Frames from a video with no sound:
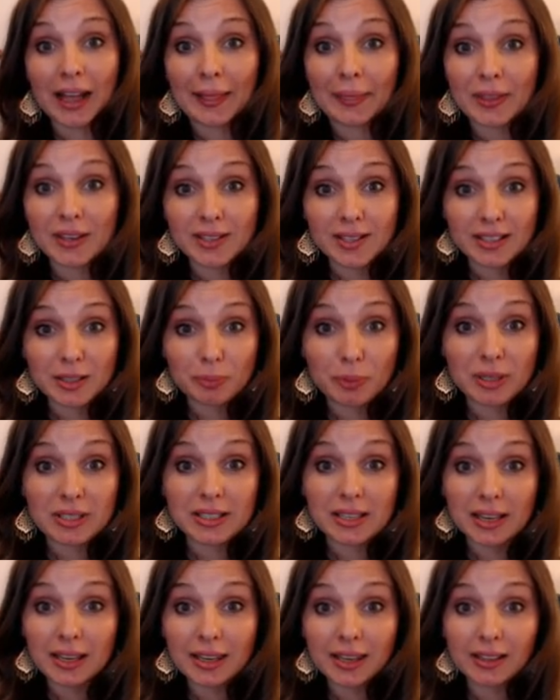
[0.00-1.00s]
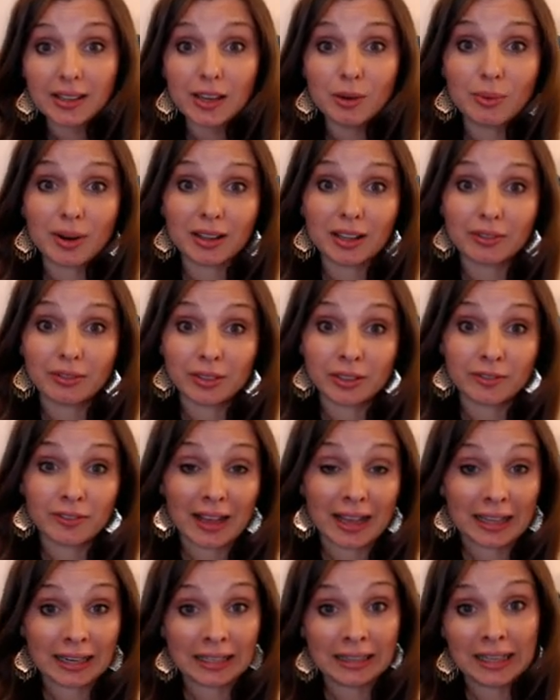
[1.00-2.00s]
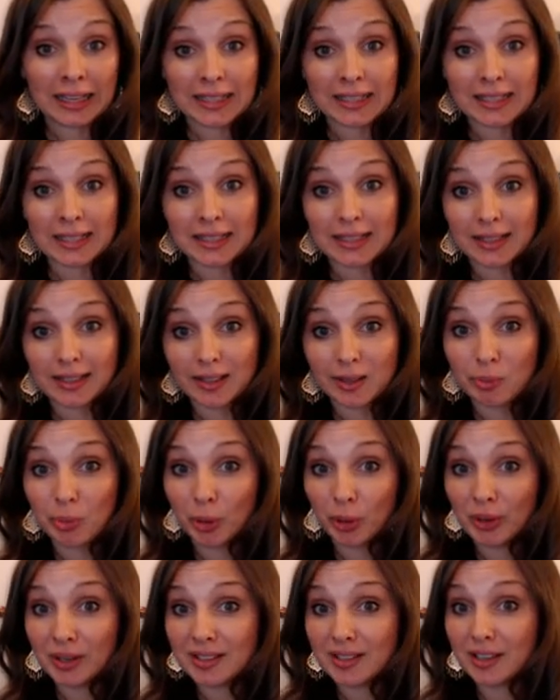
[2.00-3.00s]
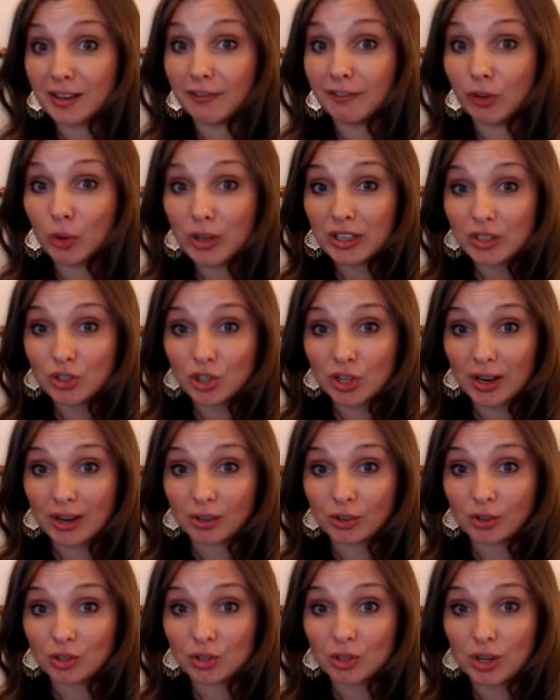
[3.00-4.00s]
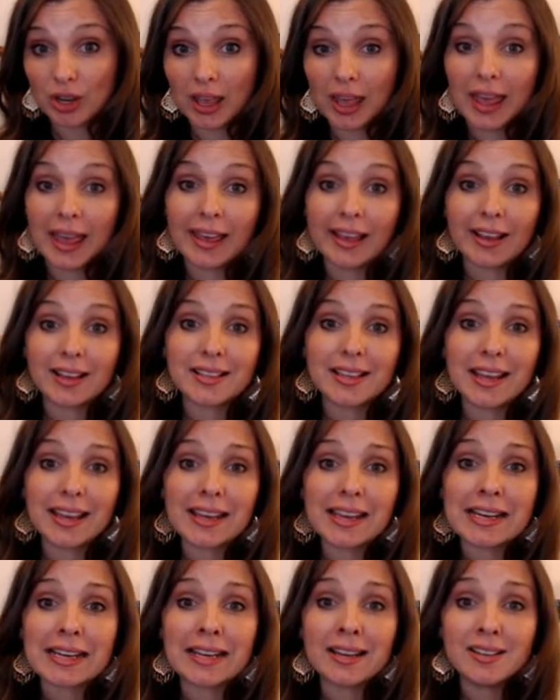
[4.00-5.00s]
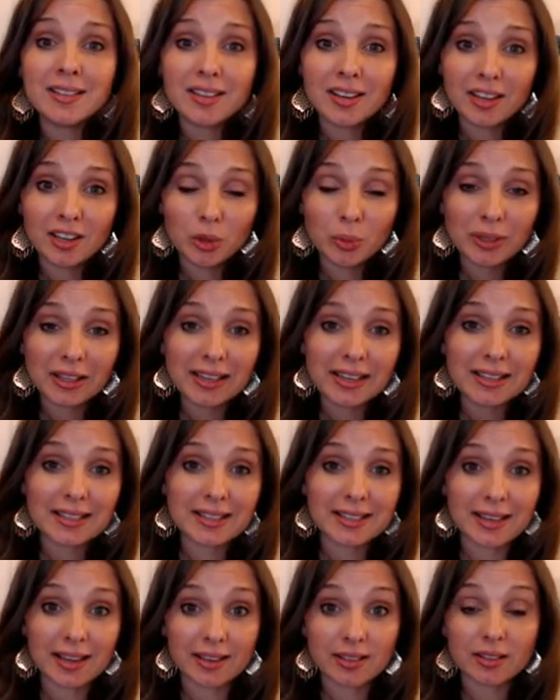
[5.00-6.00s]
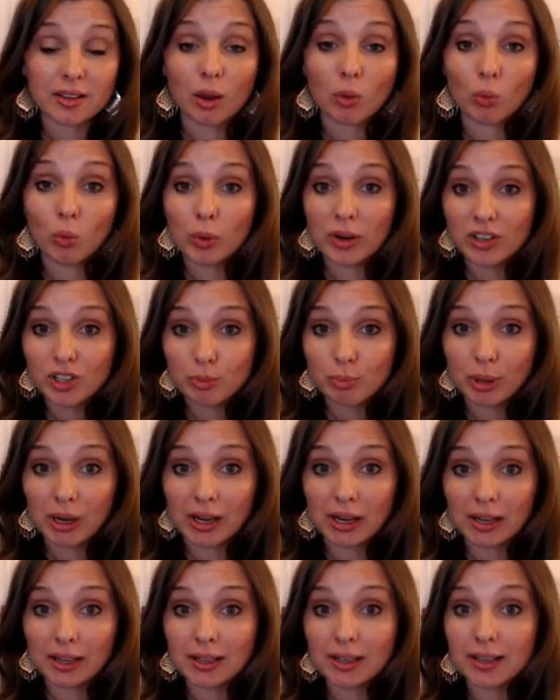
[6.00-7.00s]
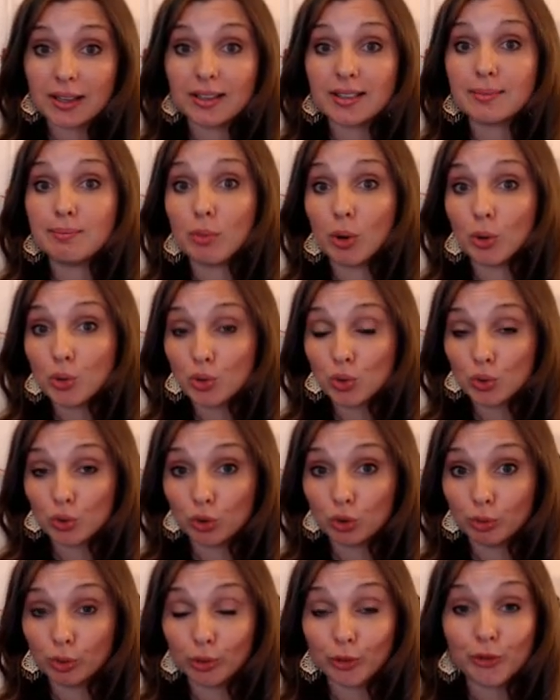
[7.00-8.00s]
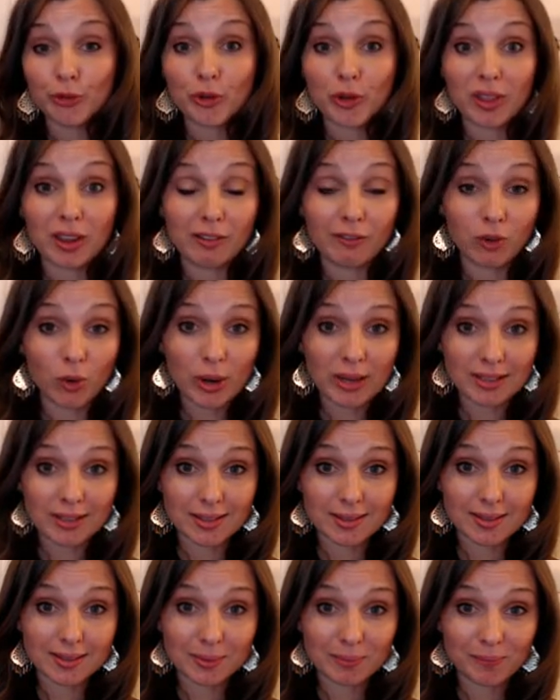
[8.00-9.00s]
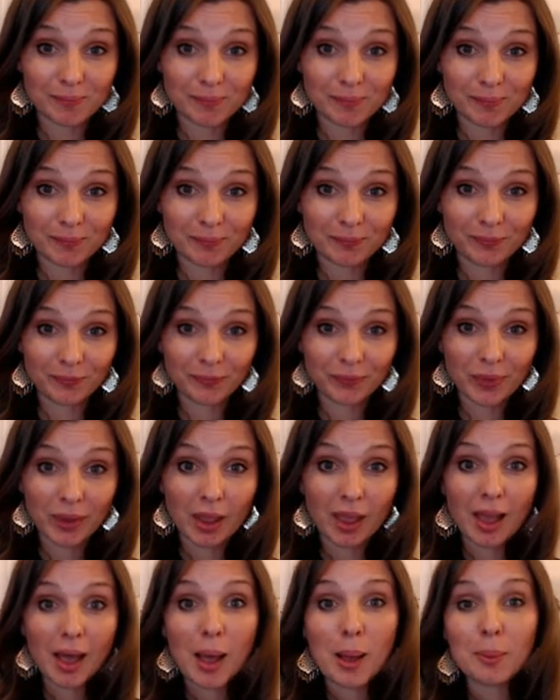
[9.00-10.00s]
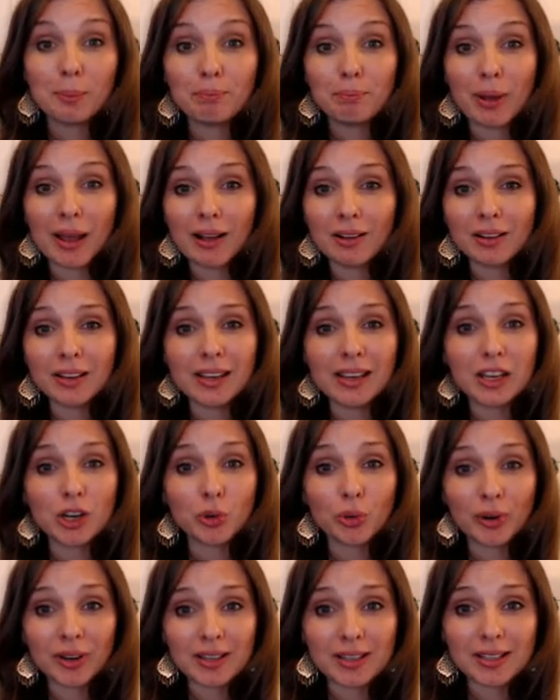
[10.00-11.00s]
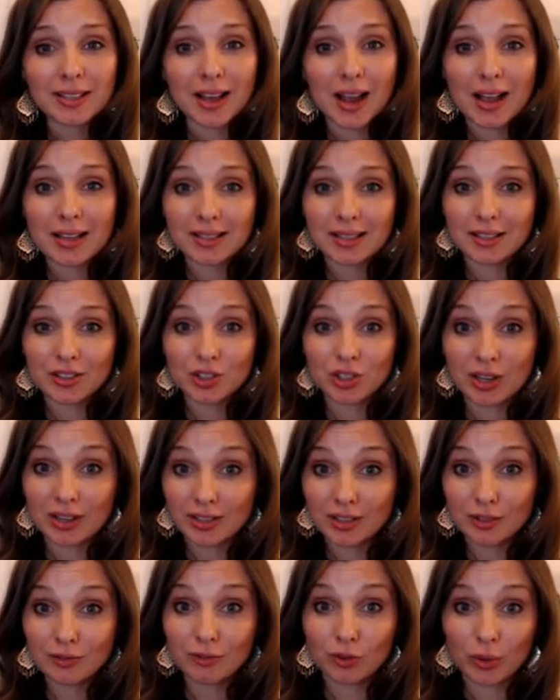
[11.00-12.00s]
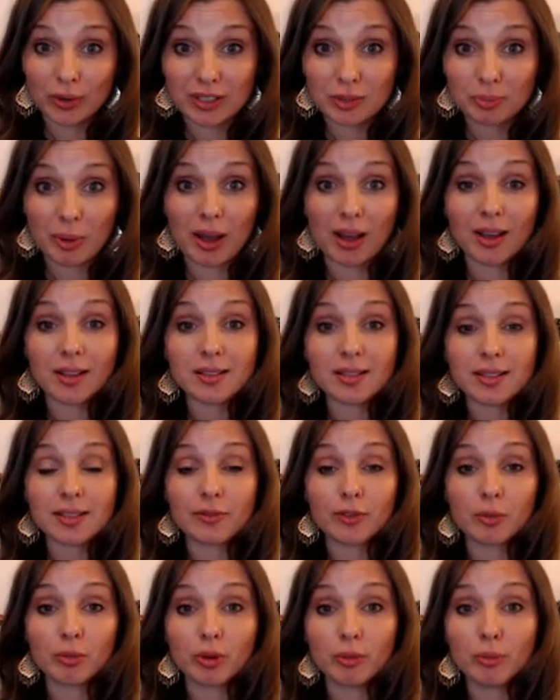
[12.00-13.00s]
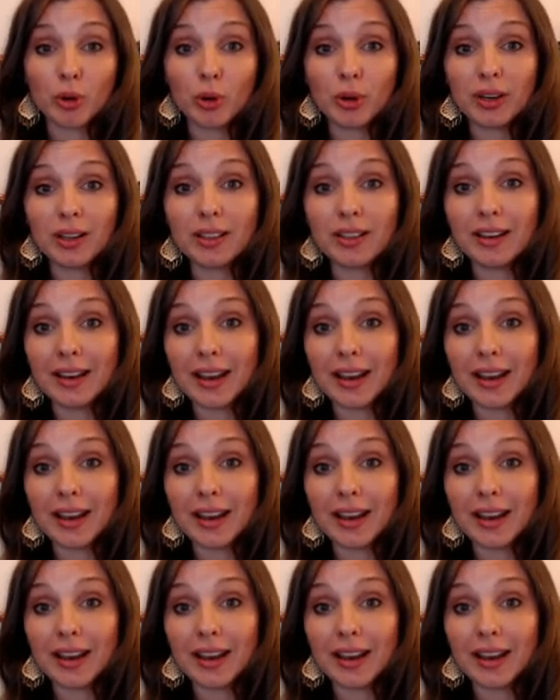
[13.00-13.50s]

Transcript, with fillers: This is particularly relevant for adolescents experiencing voice change, as they can continually assess which part is most suitable for their voice. Palkki criticizes gendered voice parts for promoting the